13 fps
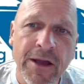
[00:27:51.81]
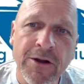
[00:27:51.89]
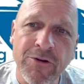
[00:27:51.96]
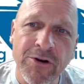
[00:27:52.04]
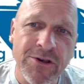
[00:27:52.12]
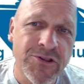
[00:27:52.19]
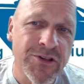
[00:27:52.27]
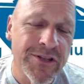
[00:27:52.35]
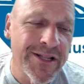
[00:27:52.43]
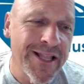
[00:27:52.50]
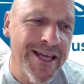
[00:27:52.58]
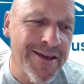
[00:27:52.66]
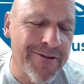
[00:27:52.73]
Christian
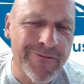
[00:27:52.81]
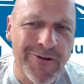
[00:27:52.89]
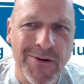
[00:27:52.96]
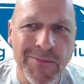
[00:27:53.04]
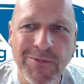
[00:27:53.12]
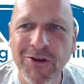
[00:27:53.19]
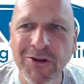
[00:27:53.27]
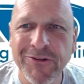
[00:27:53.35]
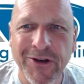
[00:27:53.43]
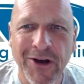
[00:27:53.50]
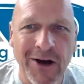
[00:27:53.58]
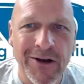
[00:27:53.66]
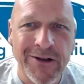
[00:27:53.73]
Lee from
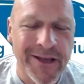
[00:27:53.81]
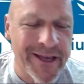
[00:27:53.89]
Utah,